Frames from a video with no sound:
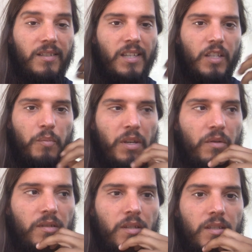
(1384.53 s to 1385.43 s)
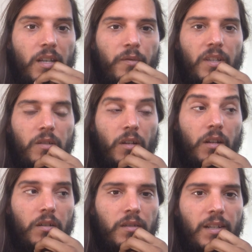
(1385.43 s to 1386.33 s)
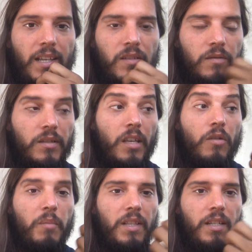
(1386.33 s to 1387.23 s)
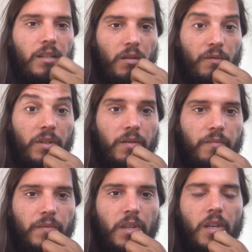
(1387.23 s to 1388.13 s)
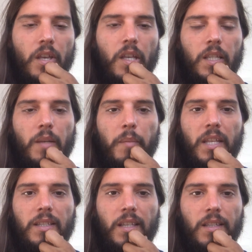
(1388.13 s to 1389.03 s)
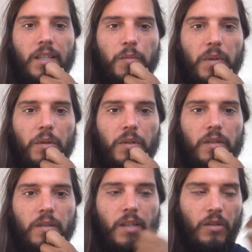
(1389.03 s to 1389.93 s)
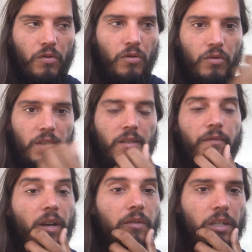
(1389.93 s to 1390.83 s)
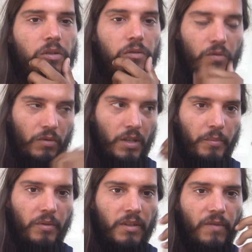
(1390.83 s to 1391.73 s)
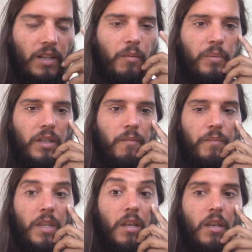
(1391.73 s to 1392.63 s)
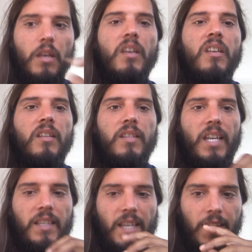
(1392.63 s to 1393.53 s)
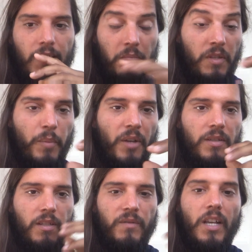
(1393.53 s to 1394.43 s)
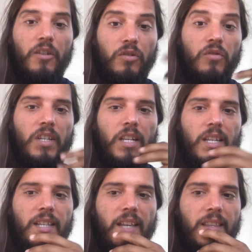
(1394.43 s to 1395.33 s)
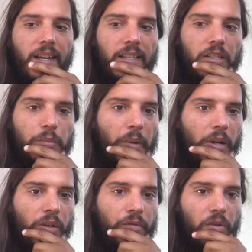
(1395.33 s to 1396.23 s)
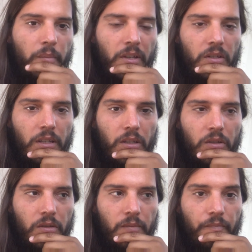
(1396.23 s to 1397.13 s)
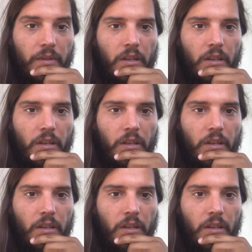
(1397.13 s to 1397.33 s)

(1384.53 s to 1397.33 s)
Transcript: the experience itself that taught us the lesson, the humility of it, the mental, the experience that you use as a foundation to keep on developing, then that is positive now, so you can ignite that as a spark of your imagination